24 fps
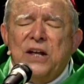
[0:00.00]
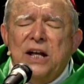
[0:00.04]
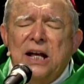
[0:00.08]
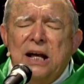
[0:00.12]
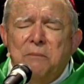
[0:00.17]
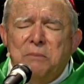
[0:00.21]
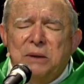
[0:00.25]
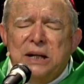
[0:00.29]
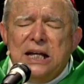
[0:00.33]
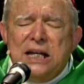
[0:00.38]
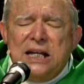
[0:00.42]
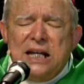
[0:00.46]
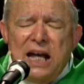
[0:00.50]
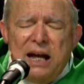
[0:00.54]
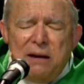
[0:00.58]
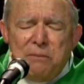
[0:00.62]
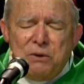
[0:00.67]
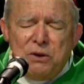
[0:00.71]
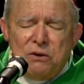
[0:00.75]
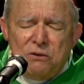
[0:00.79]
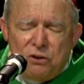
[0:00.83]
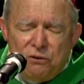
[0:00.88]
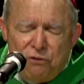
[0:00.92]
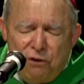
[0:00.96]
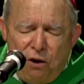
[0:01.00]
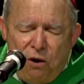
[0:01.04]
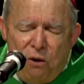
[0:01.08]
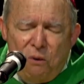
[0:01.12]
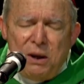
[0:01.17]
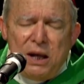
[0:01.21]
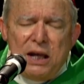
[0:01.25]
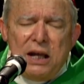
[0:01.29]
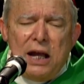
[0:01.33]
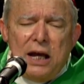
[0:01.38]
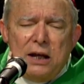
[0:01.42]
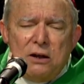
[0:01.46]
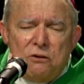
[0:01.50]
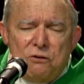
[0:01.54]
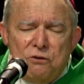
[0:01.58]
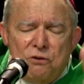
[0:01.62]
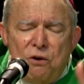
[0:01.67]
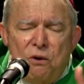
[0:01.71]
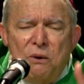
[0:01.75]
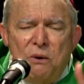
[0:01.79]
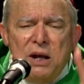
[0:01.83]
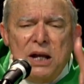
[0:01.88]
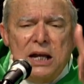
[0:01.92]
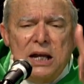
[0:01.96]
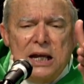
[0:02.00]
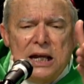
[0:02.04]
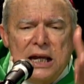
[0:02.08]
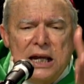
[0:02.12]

But he kept growing and growing